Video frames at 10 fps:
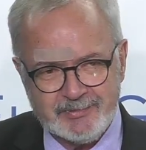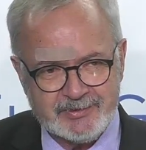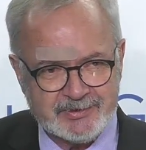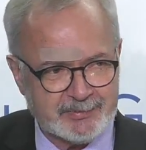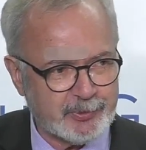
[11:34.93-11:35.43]

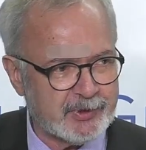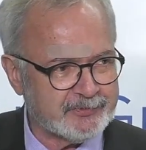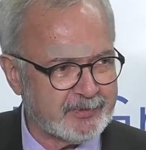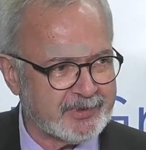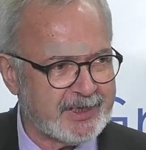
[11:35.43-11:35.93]
support
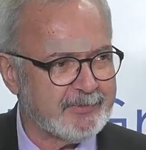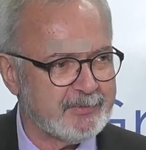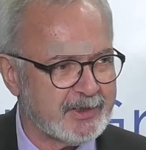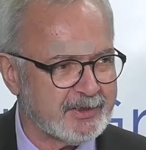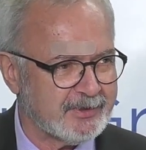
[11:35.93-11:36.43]
from the capital
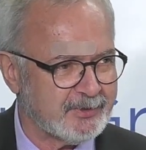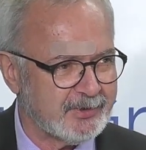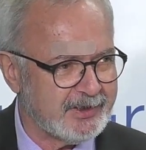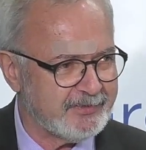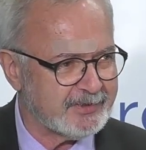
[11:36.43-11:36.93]
markets, who
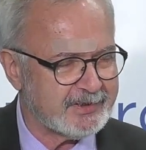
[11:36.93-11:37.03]
give us